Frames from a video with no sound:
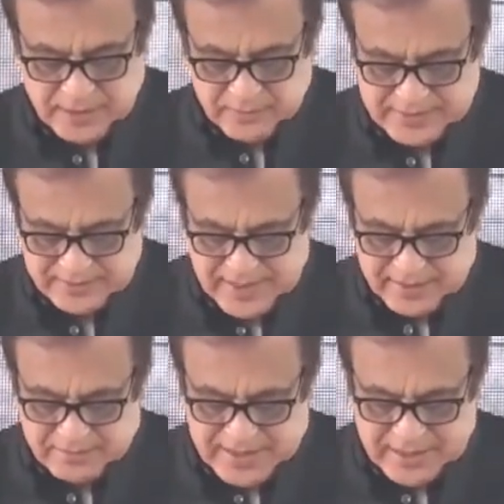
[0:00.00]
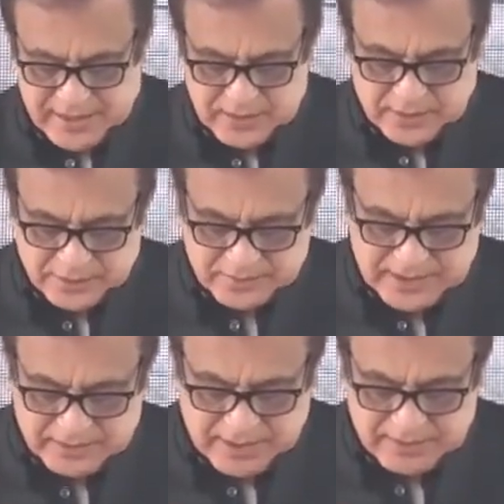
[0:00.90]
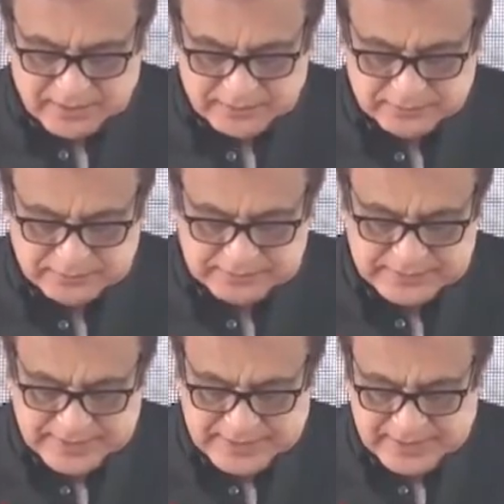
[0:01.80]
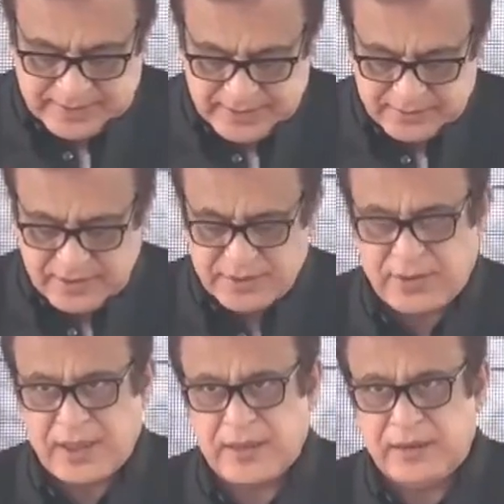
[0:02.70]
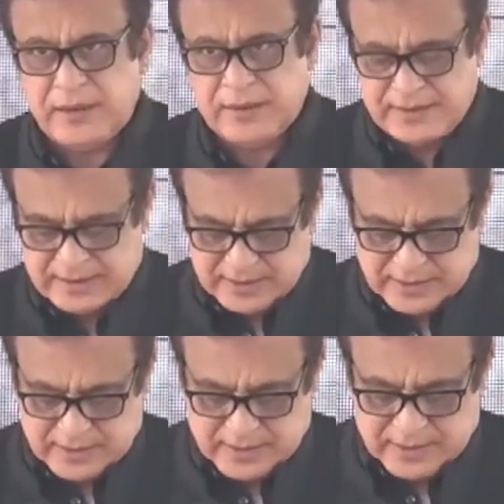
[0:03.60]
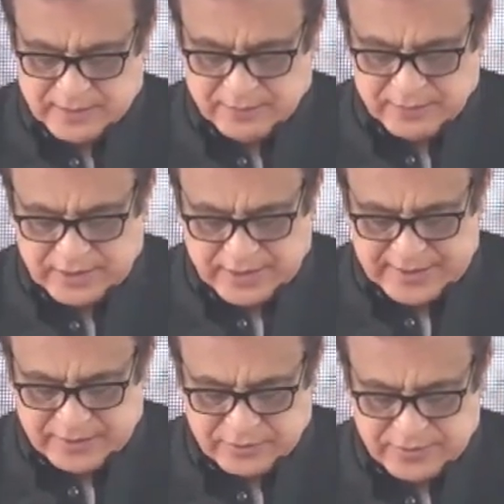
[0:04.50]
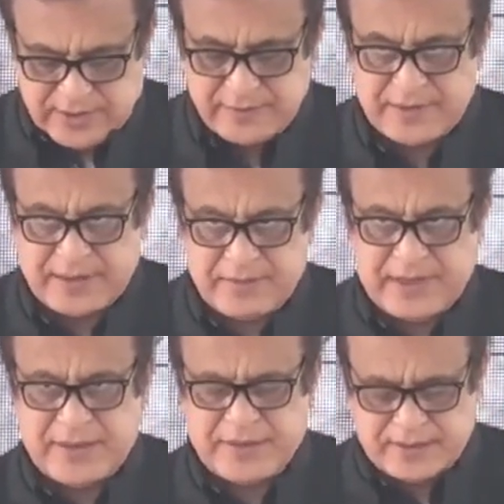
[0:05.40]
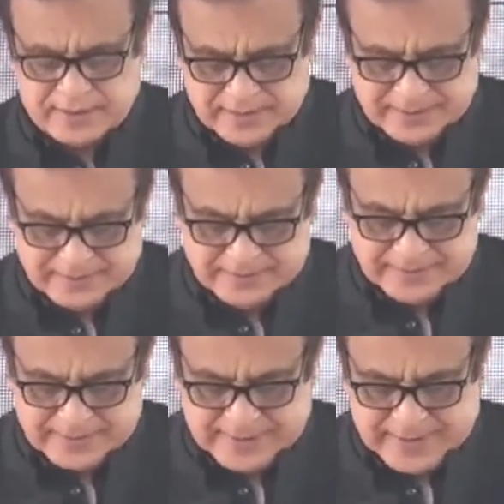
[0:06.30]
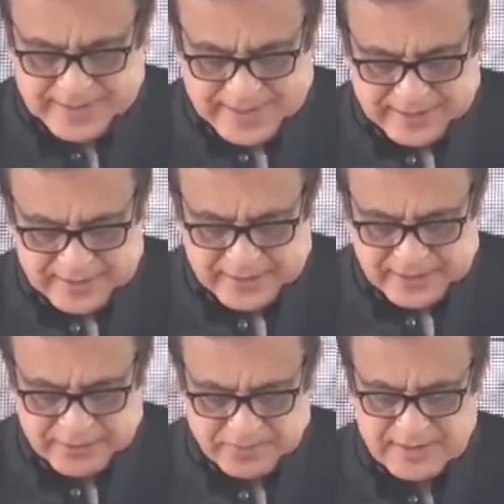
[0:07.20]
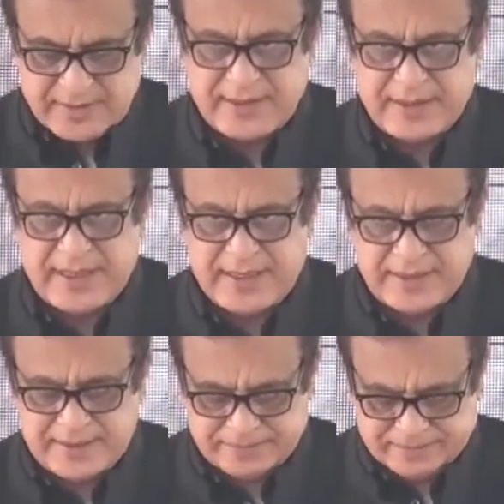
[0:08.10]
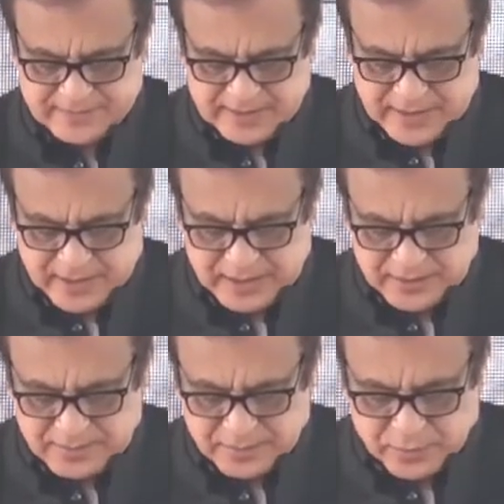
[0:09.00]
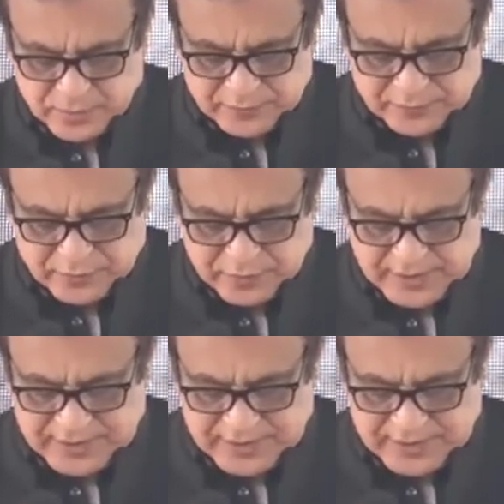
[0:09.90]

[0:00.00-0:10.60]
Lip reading: We stand by our Kashmiri brethren in their just struggle for the right to self-determination, and each passing day, our support for the